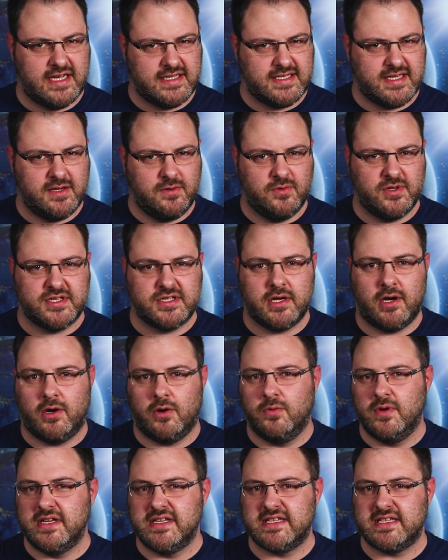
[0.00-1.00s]
NASA was
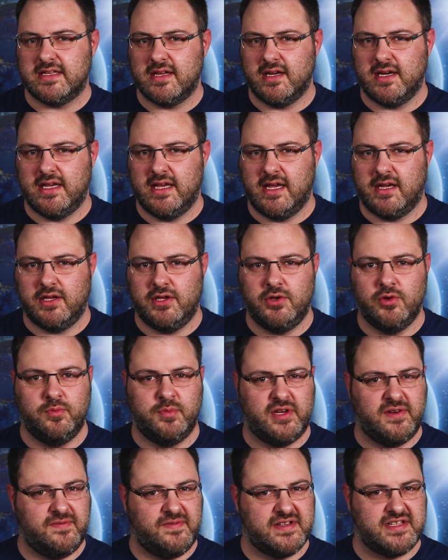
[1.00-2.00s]
always studying
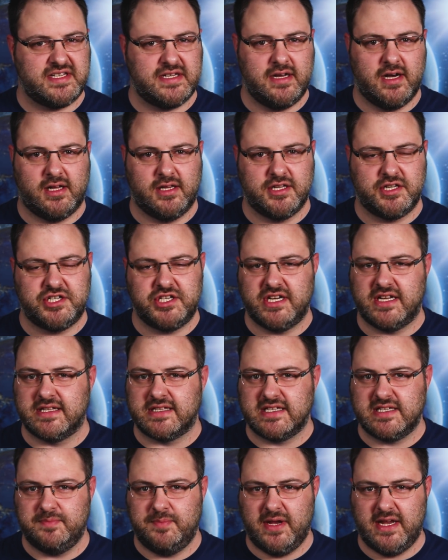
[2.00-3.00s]
human physiology
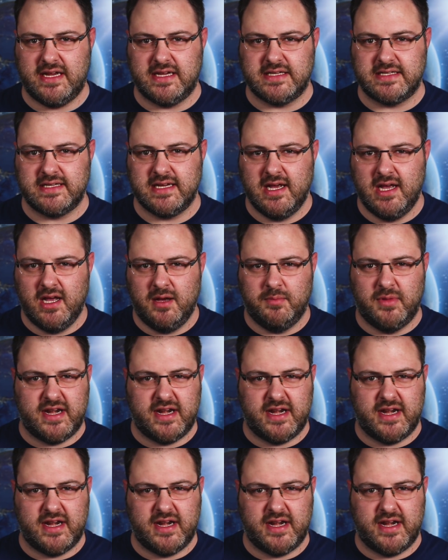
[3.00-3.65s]
in space,